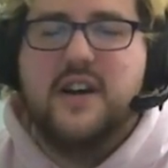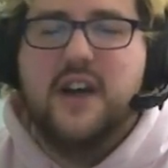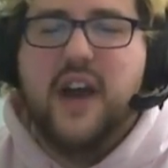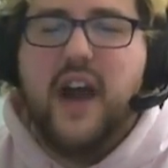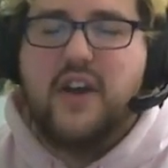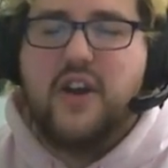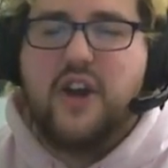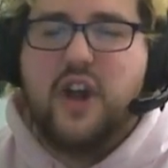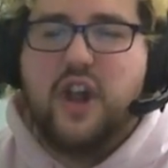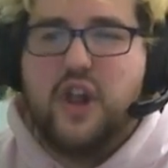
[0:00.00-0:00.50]

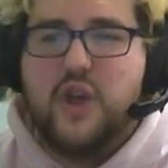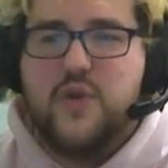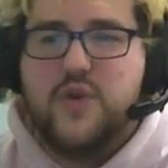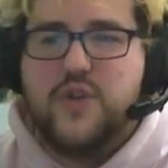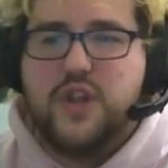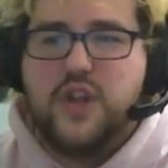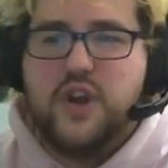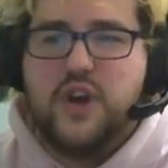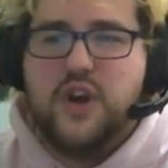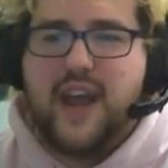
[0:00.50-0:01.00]
and
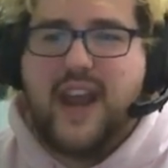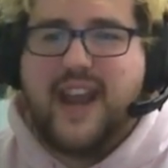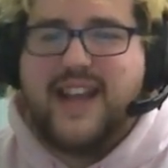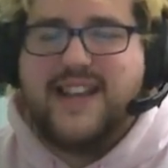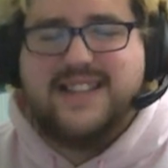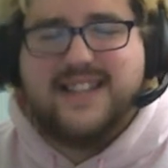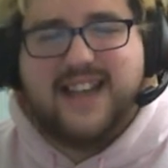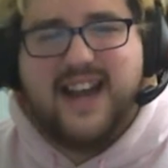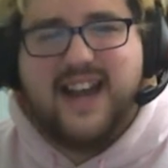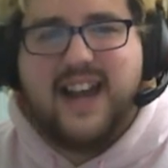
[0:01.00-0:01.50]
closer look at
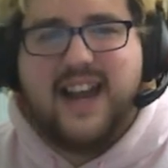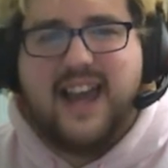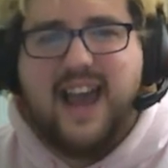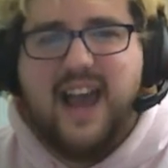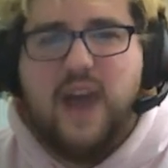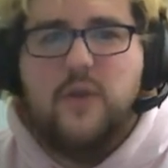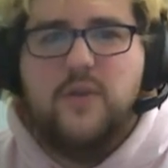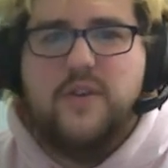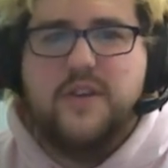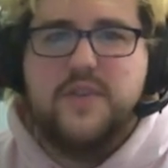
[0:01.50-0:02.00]
exactly
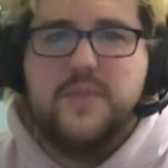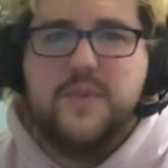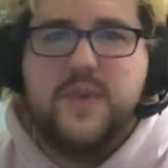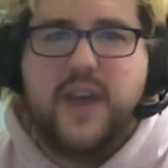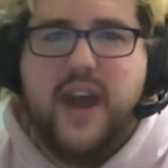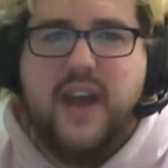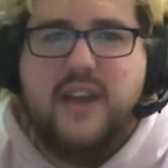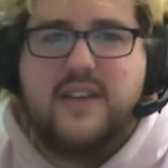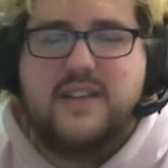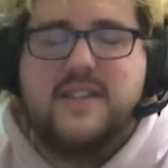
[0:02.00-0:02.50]
how these
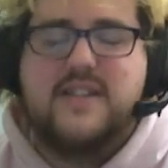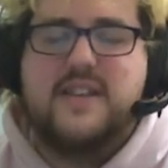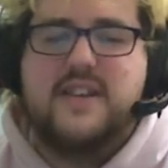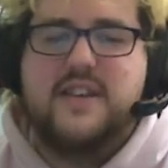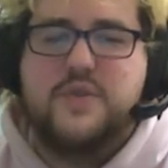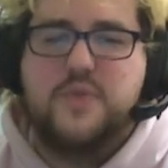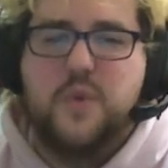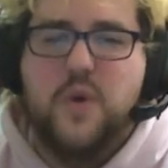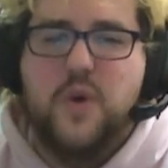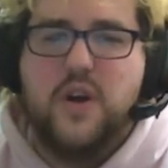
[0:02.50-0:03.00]
mechanics and
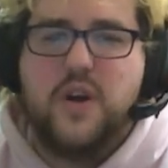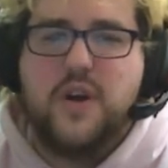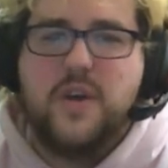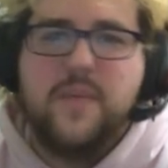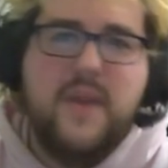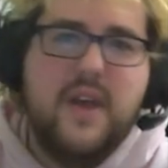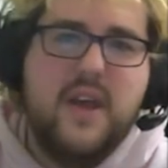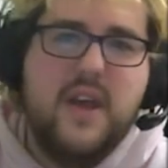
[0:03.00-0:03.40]
things work.